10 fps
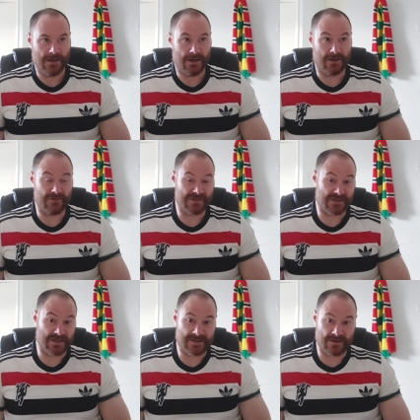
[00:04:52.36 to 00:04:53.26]
And
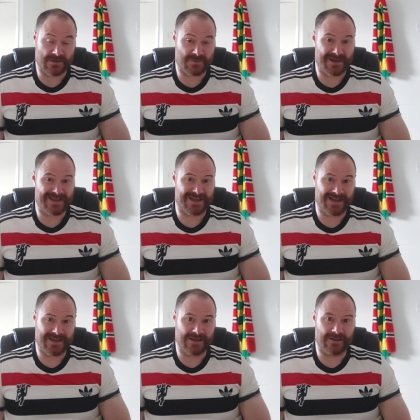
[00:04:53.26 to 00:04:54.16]
obviously it's gone
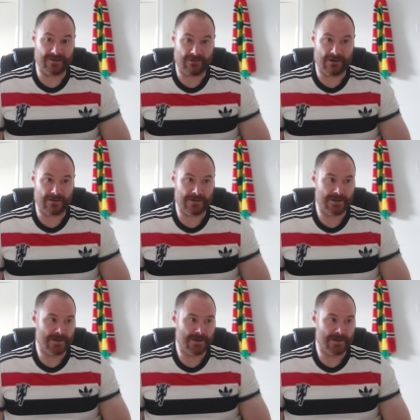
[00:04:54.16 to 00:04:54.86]
spectacularly wrong.